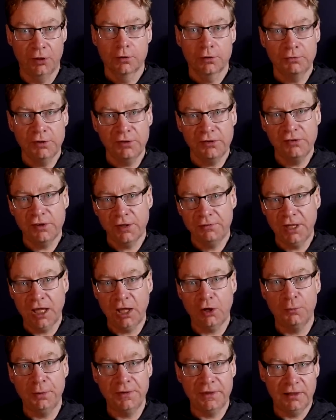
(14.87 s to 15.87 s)
The reasons I think it
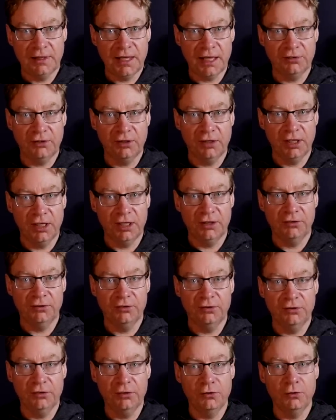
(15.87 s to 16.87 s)
could be the latter is
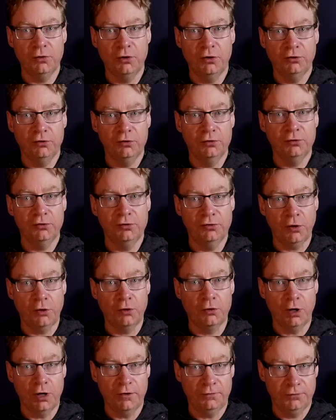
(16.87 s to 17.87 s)
due to
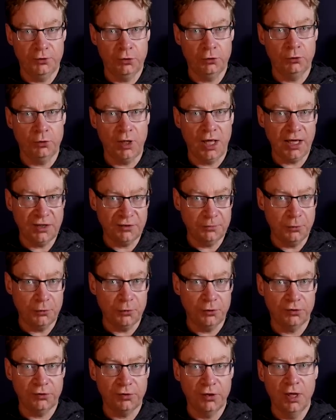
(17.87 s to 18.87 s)
so few
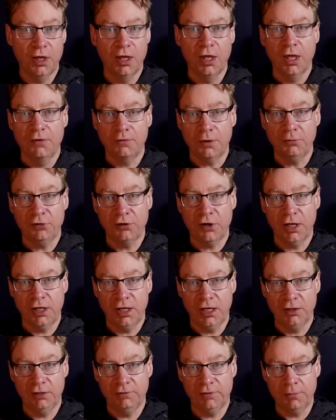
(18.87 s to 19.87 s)
exports from China
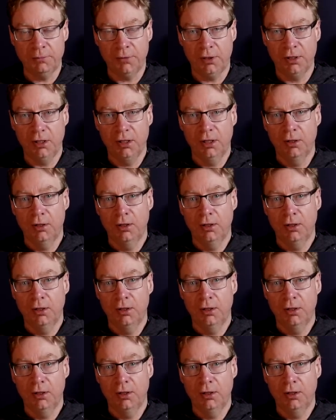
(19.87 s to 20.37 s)
in November,